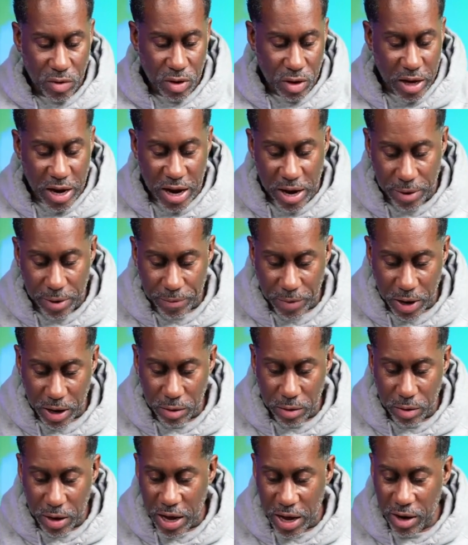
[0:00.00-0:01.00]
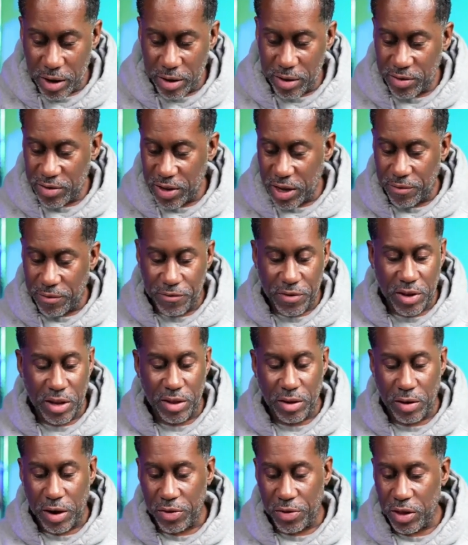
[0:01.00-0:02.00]
yeah, I don't know. How did this thing fit
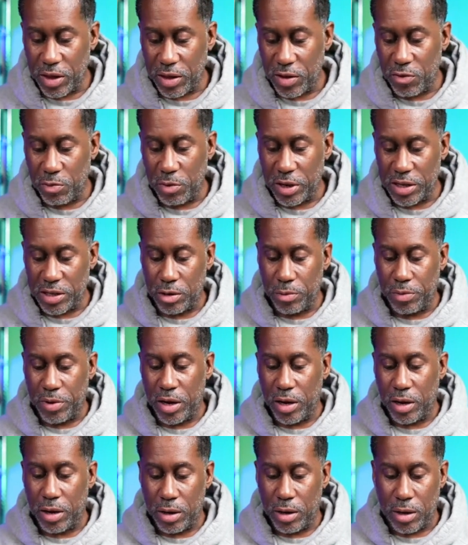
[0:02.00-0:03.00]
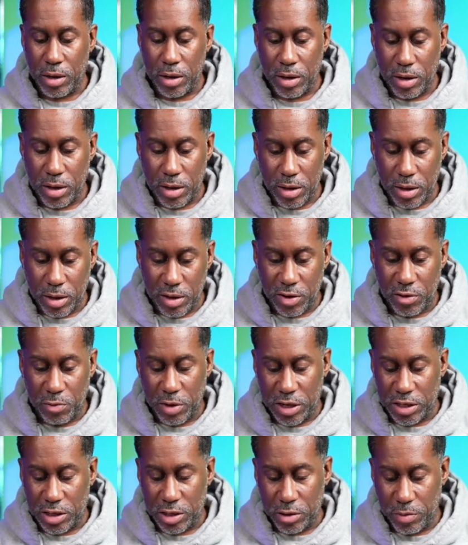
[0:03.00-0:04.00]
in there? I think this must have been, let's
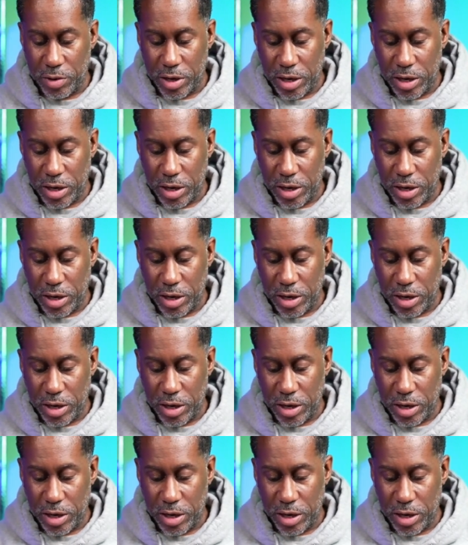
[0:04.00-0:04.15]
see if